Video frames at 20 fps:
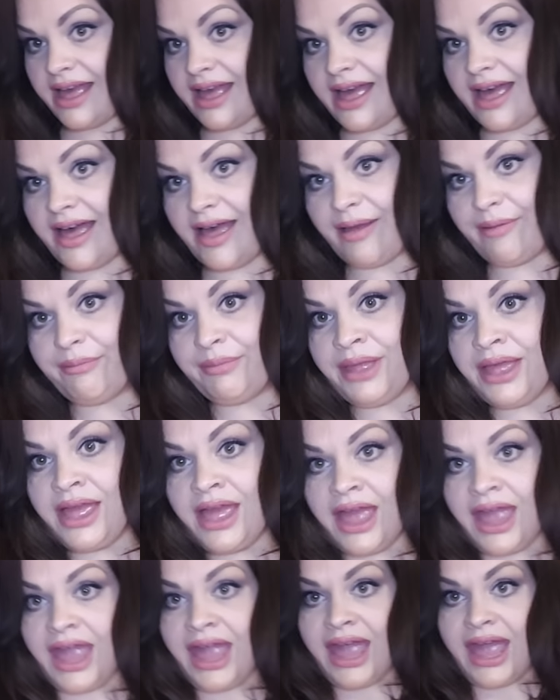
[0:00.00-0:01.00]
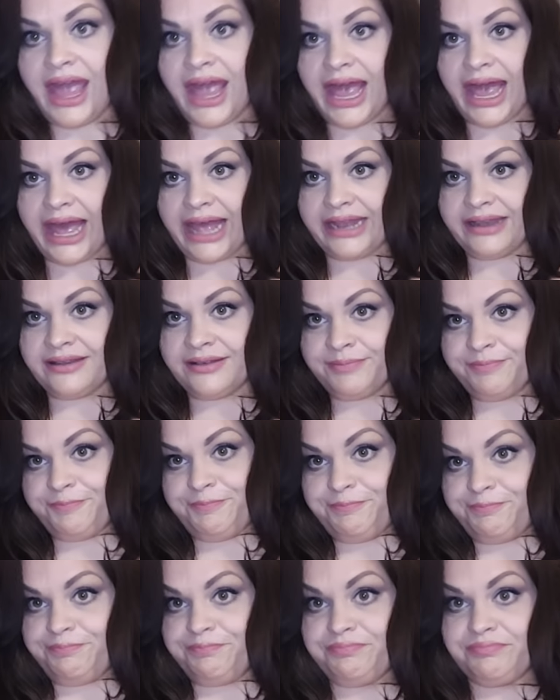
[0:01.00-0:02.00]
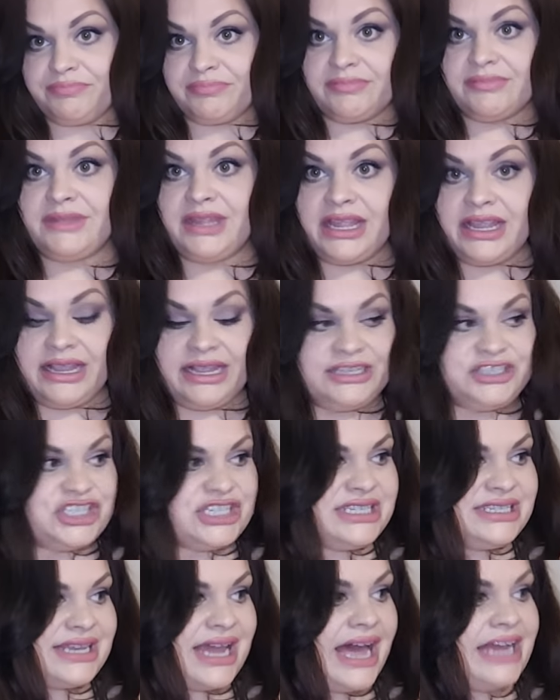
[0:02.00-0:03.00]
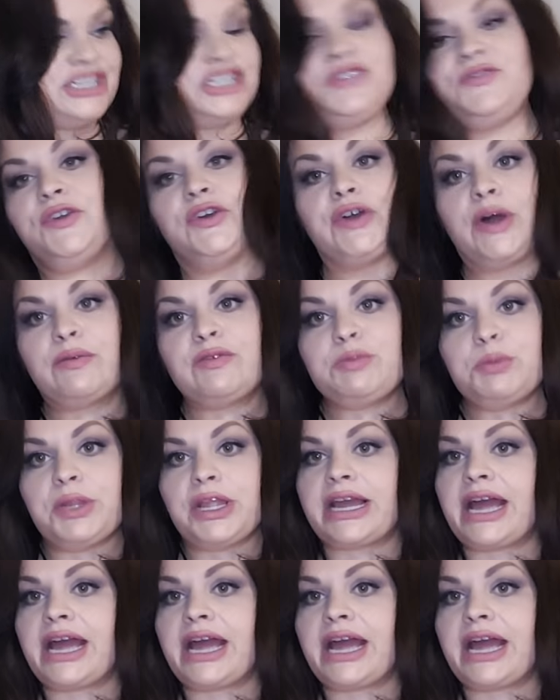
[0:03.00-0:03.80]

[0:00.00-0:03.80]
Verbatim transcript: Um, and it just, I just feel comfortable.